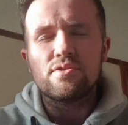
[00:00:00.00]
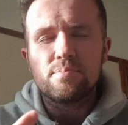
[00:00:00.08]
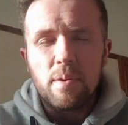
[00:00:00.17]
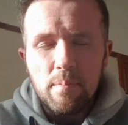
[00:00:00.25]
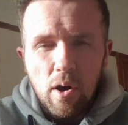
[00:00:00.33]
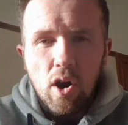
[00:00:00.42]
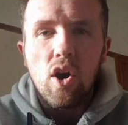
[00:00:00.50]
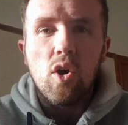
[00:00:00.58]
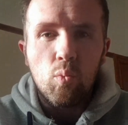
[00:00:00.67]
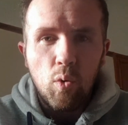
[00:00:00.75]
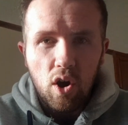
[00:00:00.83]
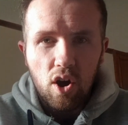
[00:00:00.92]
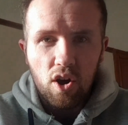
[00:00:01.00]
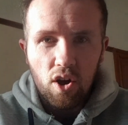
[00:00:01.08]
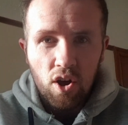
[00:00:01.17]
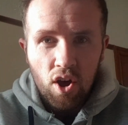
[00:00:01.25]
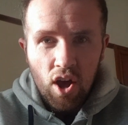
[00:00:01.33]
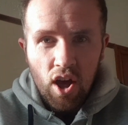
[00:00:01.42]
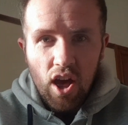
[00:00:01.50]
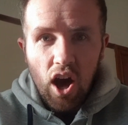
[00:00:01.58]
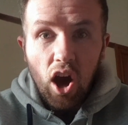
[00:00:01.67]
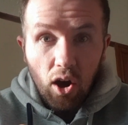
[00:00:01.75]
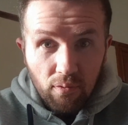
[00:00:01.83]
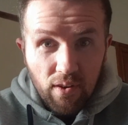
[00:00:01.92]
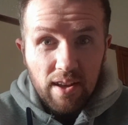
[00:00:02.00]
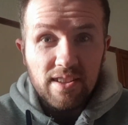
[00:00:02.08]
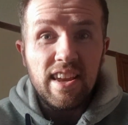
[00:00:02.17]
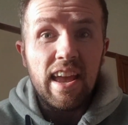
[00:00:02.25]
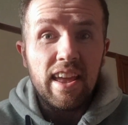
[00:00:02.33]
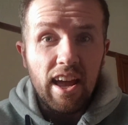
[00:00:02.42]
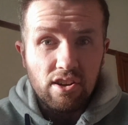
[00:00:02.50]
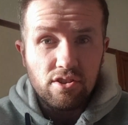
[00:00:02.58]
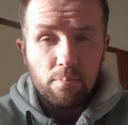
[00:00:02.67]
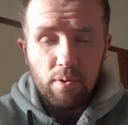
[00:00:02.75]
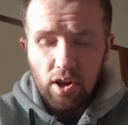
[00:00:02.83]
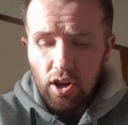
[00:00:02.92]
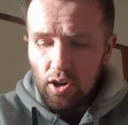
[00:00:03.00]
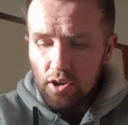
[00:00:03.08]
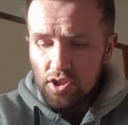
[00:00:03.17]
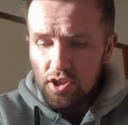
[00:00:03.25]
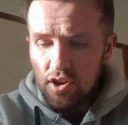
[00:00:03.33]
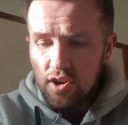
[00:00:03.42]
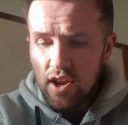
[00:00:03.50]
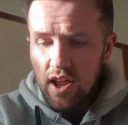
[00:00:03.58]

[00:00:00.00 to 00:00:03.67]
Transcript: be more aware of it, take extra precaution.